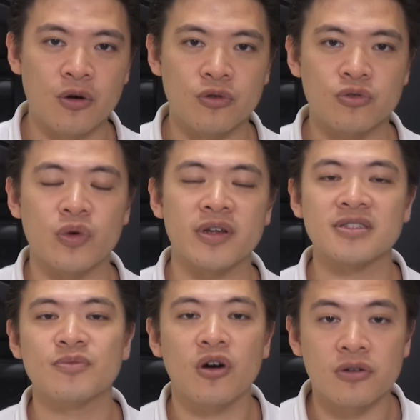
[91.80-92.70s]
old
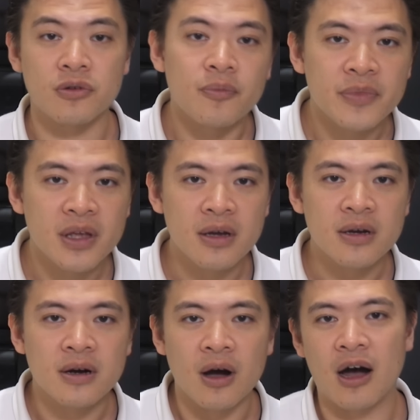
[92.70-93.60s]
1S model.
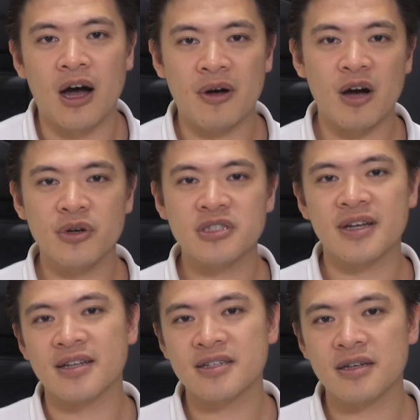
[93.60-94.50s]
How
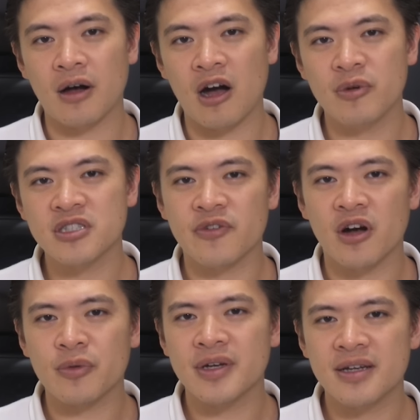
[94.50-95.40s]
much of an
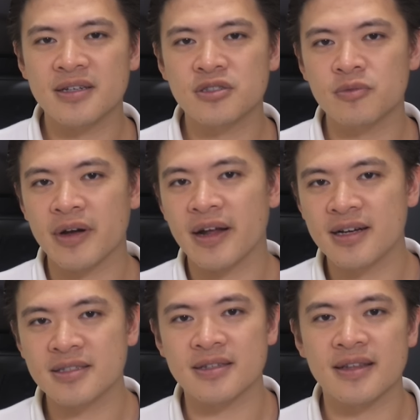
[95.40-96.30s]
upgrade that is, you might
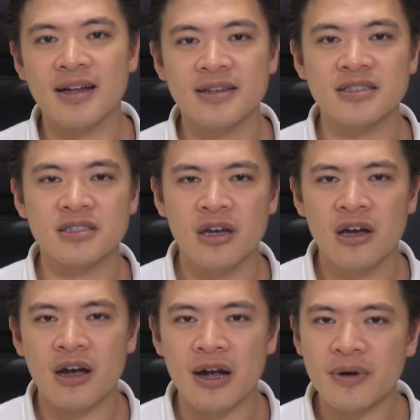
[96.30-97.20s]
ask, and that is
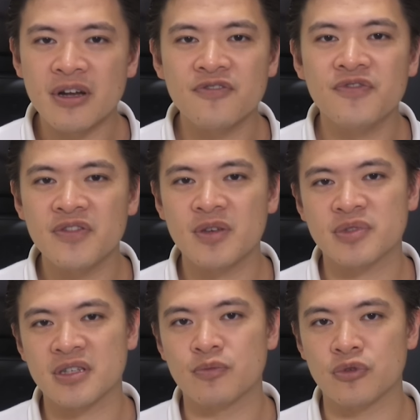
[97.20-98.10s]
around a
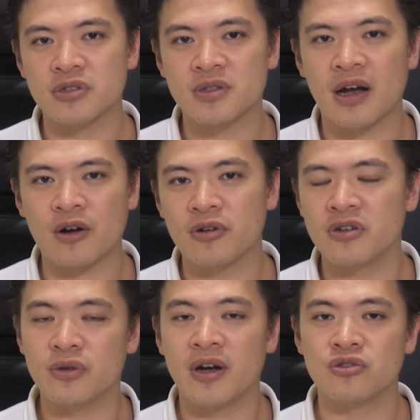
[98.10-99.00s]
50% boost
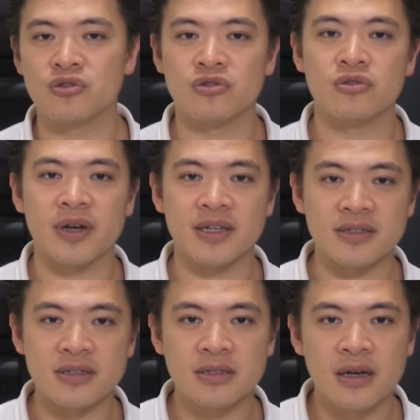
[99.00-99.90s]
according to Antutu
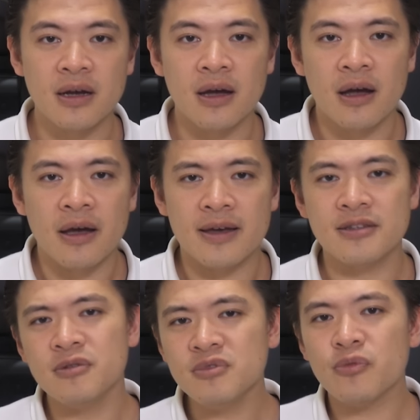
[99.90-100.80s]
ratings.
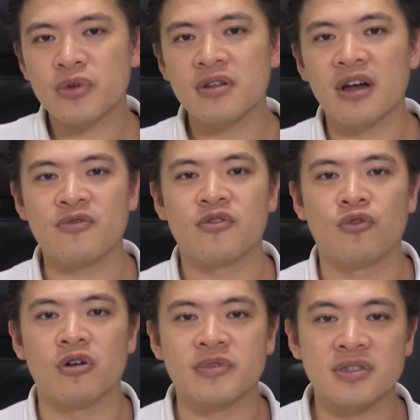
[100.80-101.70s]
In terms of real-life
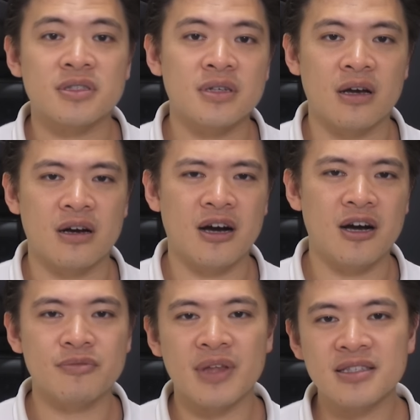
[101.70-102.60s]
performance,
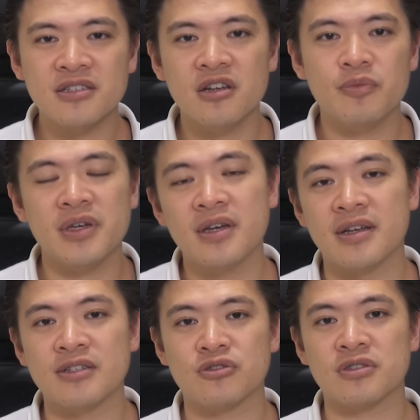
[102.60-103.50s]
that's going to be
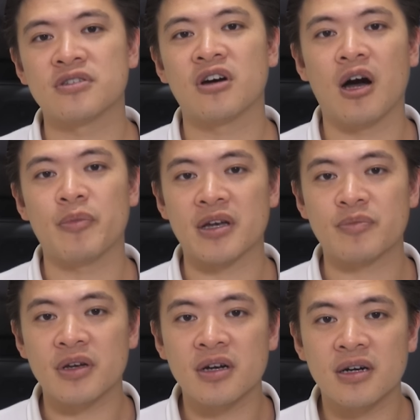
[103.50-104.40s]
an interesting
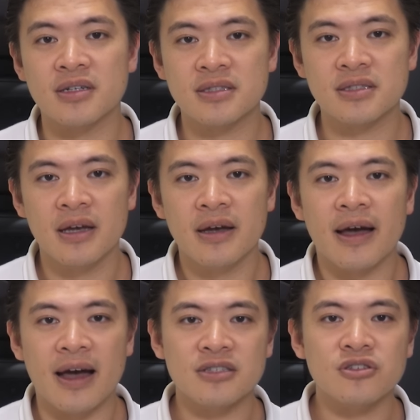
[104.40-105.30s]
topic because,
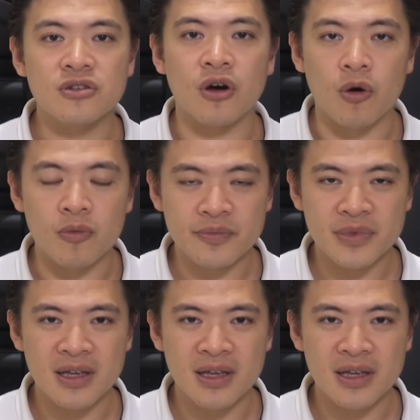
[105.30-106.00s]
as you know,